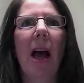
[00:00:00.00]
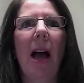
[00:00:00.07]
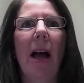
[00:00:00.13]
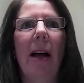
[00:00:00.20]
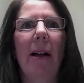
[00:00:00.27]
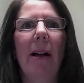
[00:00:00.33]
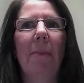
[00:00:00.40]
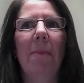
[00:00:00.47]

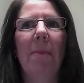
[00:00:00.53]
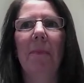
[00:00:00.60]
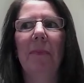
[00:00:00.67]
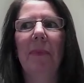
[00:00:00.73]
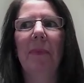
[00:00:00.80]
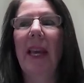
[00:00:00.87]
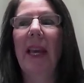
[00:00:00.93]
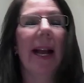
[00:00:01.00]

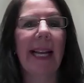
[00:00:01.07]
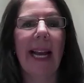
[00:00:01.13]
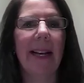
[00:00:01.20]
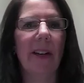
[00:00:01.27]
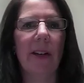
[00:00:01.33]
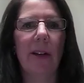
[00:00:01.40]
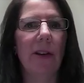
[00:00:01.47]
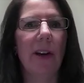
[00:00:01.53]

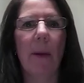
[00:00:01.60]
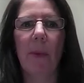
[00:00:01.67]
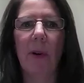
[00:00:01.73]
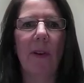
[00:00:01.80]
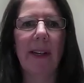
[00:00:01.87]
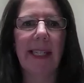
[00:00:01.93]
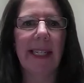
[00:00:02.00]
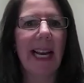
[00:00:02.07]
again, number of
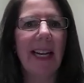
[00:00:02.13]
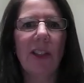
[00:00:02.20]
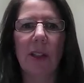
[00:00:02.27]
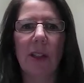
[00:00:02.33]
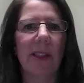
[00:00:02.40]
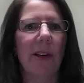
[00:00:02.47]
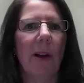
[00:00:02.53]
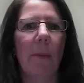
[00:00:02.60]

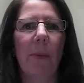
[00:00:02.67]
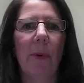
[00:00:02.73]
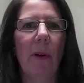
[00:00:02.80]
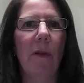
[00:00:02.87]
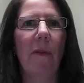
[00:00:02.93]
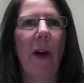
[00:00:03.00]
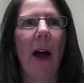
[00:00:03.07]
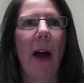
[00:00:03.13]
resignations, number
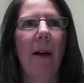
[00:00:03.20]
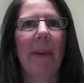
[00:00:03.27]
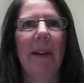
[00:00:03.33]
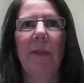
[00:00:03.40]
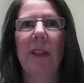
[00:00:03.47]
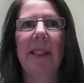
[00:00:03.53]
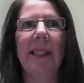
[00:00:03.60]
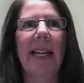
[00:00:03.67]
of,
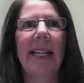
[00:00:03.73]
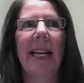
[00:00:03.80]
if you're sending